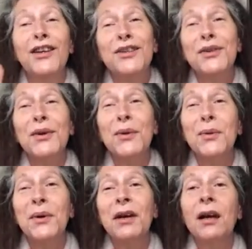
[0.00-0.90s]

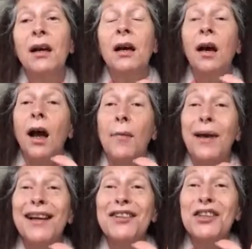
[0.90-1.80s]
So I'm
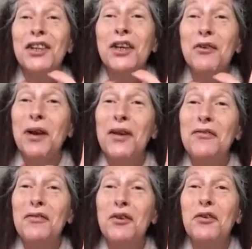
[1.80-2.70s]
actually
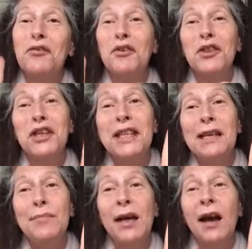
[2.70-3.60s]
grateful for the
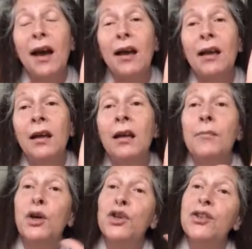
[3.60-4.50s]
TBI
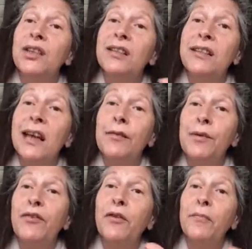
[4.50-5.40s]
because it saved
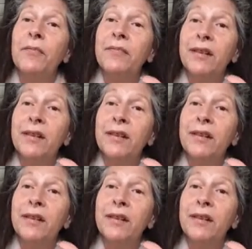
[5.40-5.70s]
me from